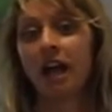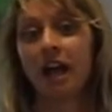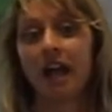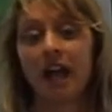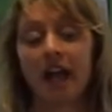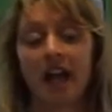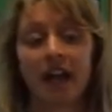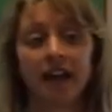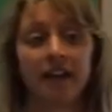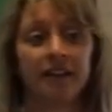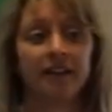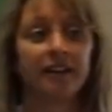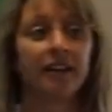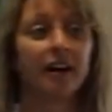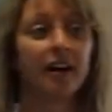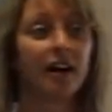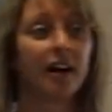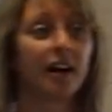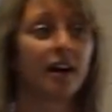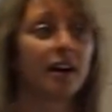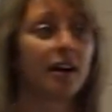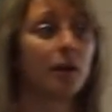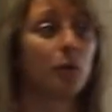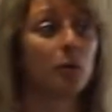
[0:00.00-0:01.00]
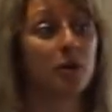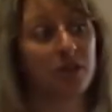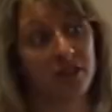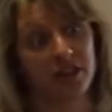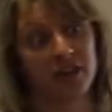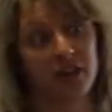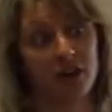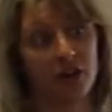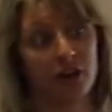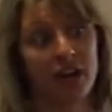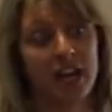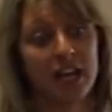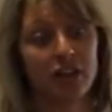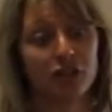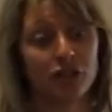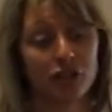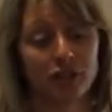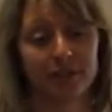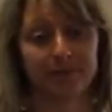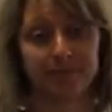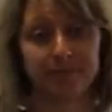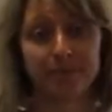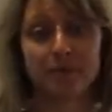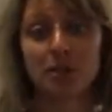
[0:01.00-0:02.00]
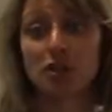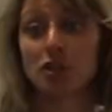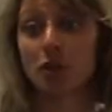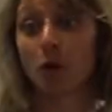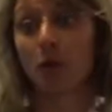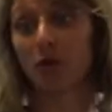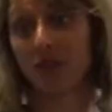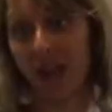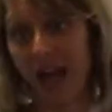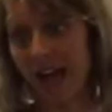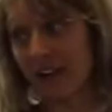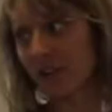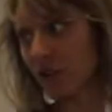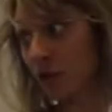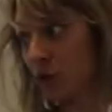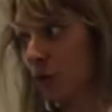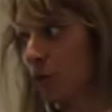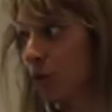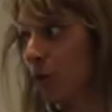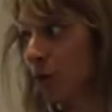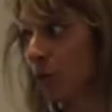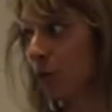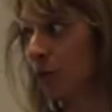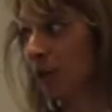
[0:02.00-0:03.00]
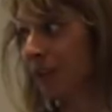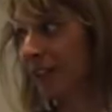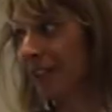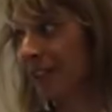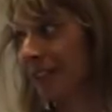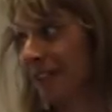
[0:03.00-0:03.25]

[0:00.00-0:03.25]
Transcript: and uh, within our nation. So that too